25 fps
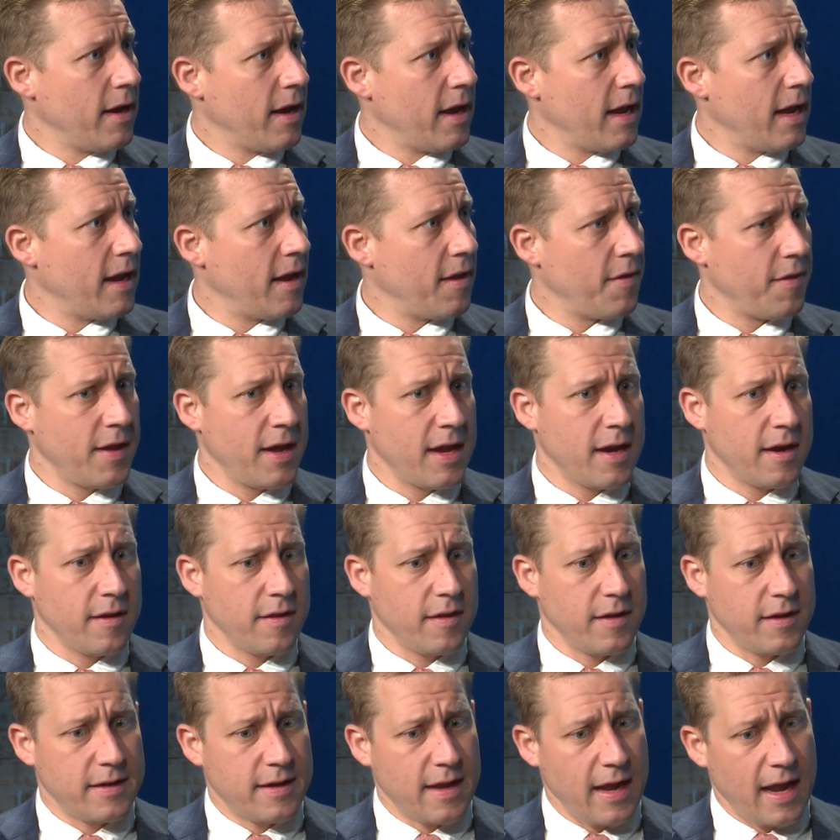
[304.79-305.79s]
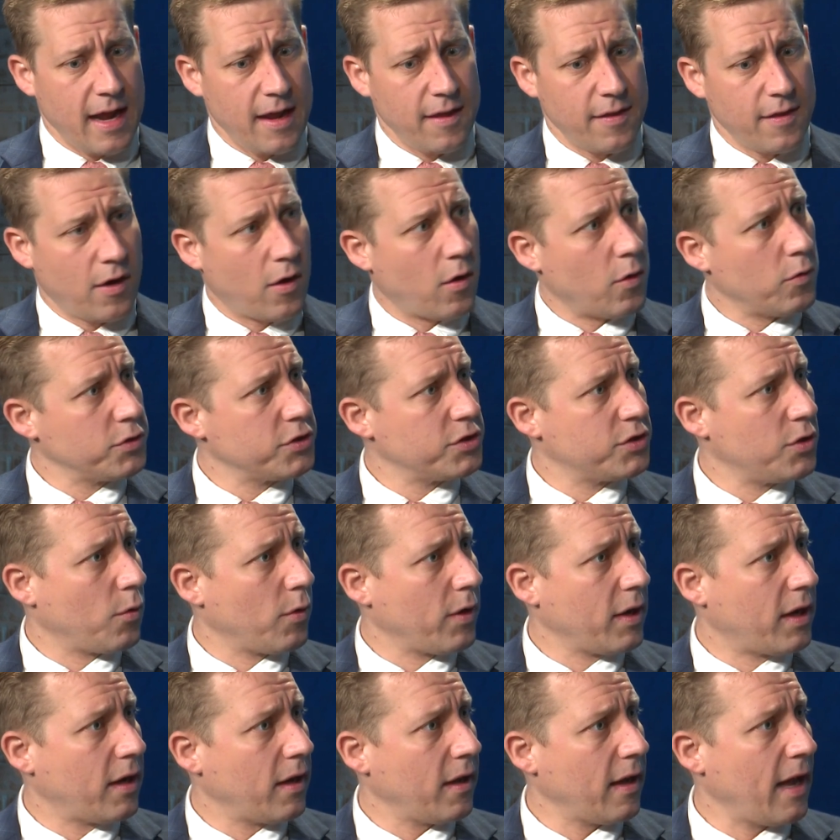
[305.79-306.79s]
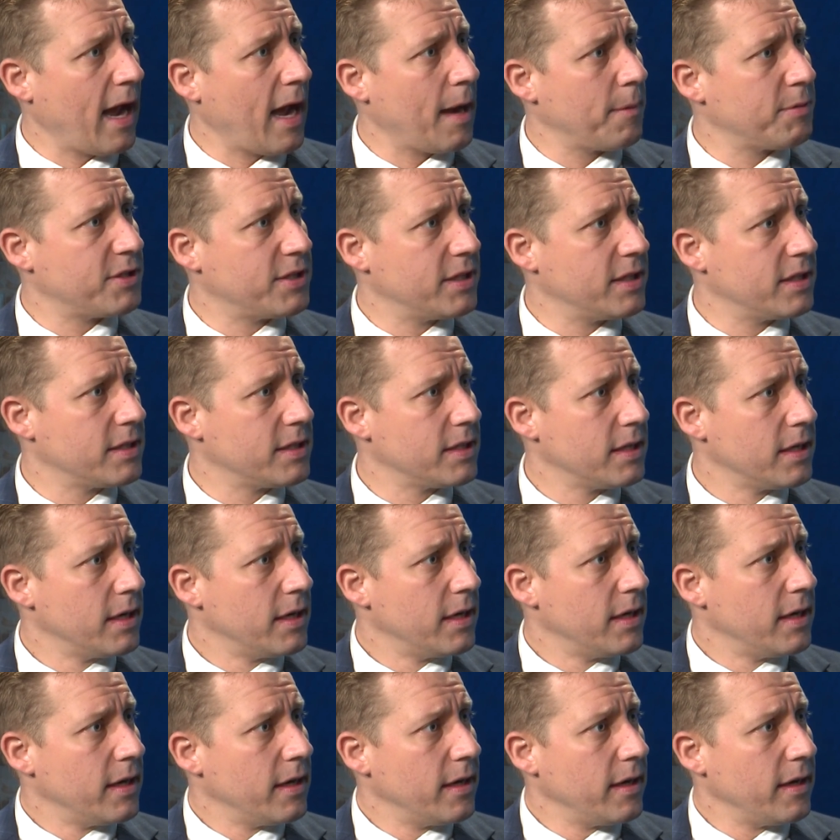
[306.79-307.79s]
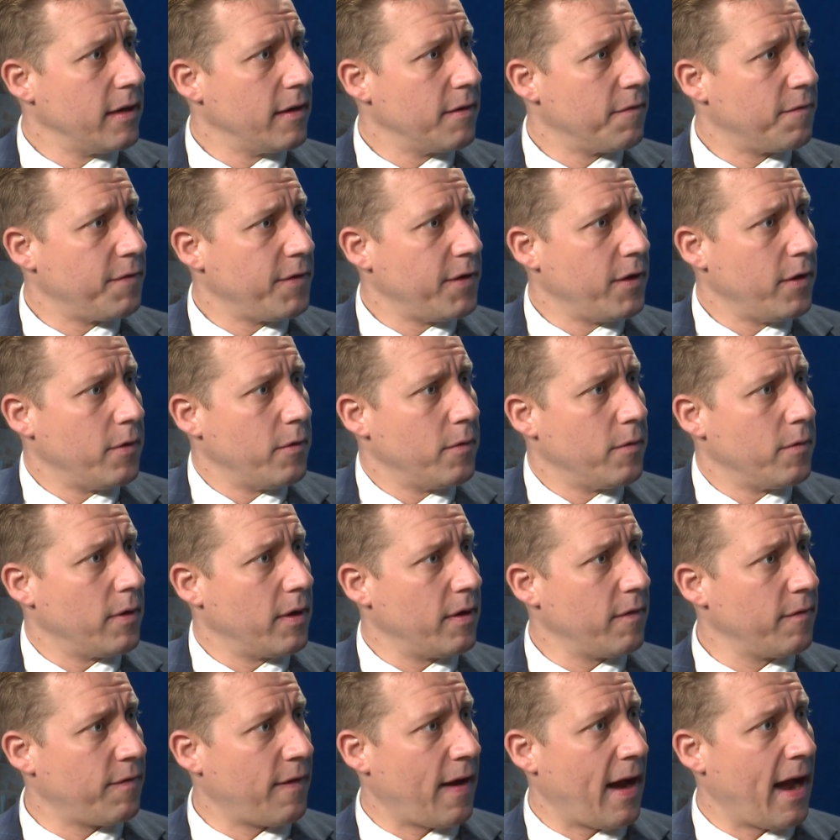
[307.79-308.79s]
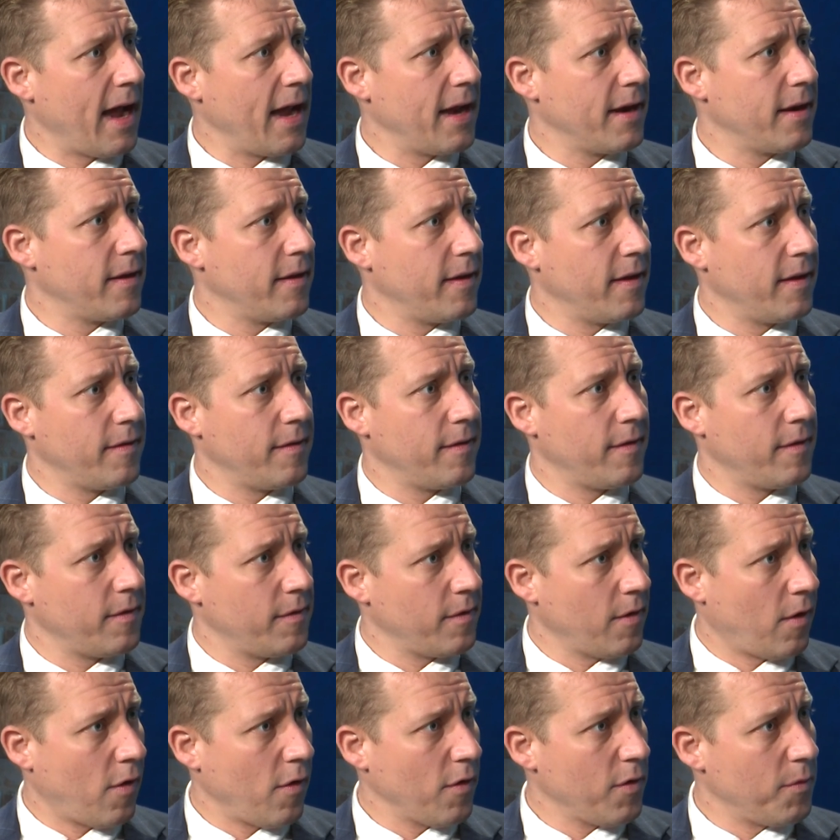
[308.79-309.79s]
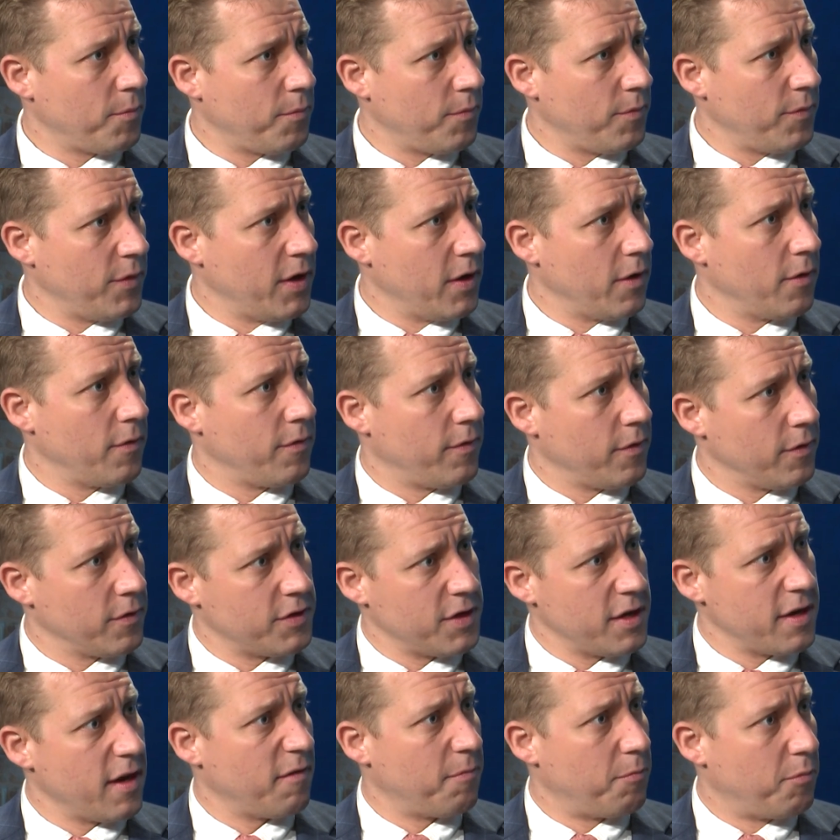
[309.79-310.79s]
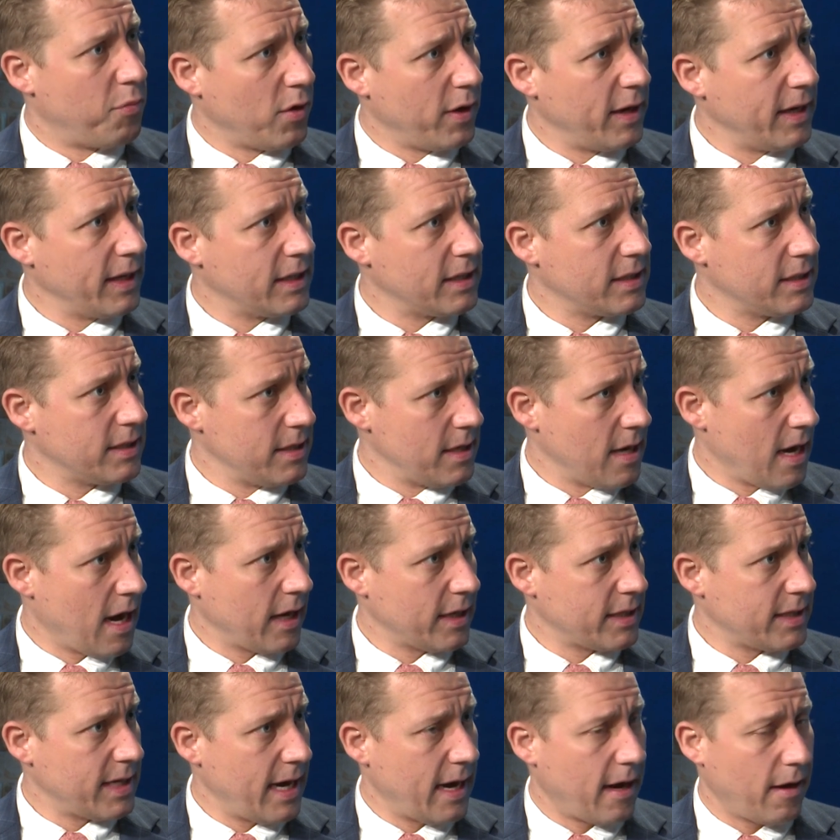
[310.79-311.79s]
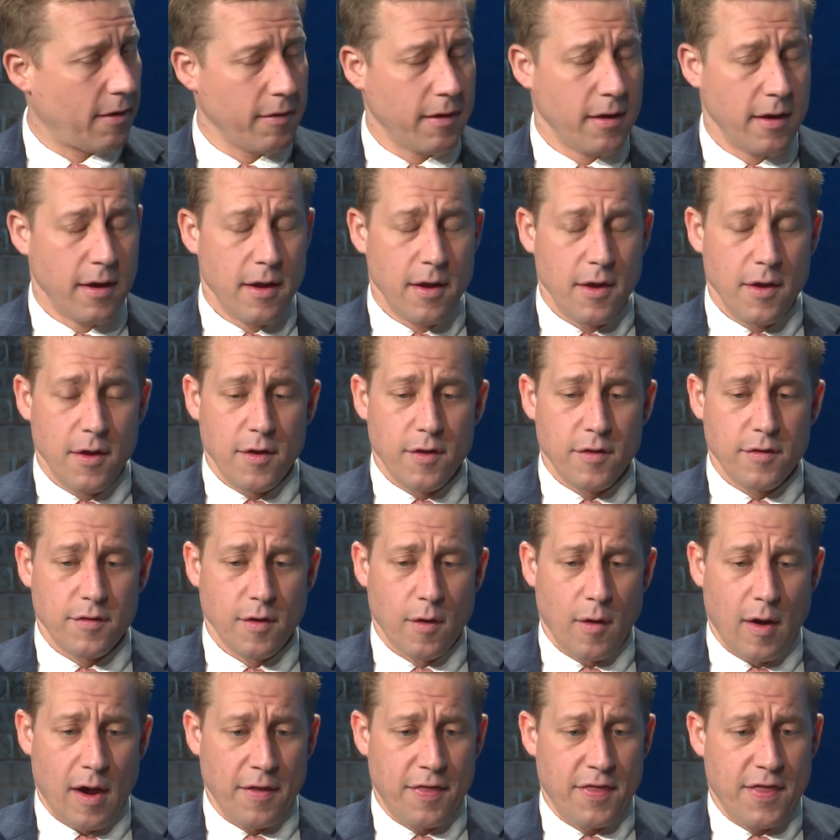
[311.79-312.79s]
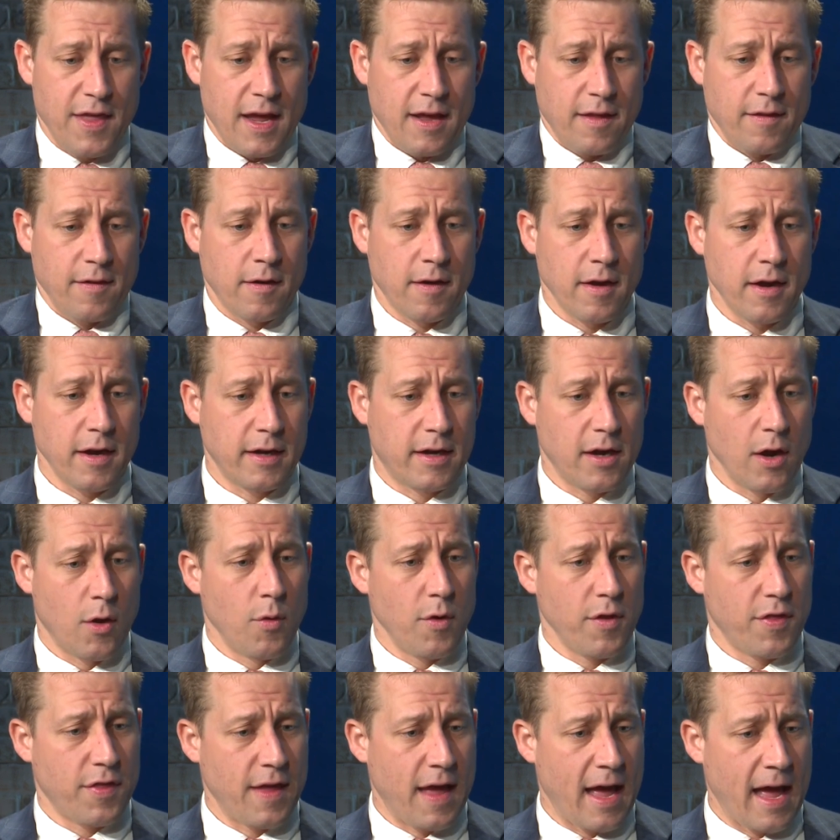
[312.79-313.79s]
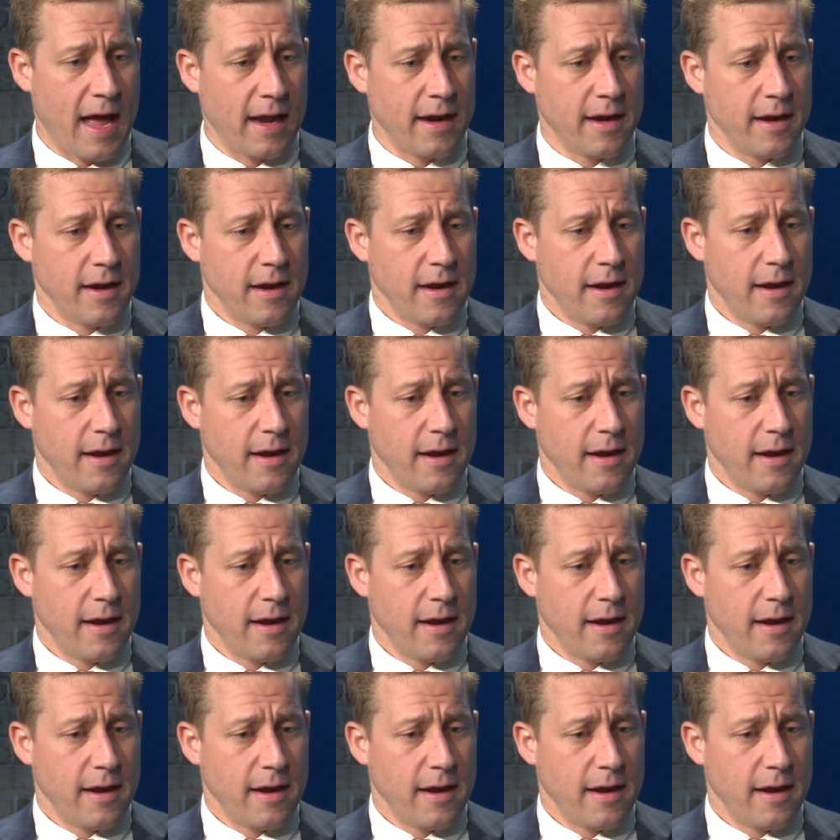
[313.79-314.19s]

And at the end of the day, the whole story collapses if you find that, that, all the you know there's enough bricks knocked out. Yeah. So I think they're going to go with that.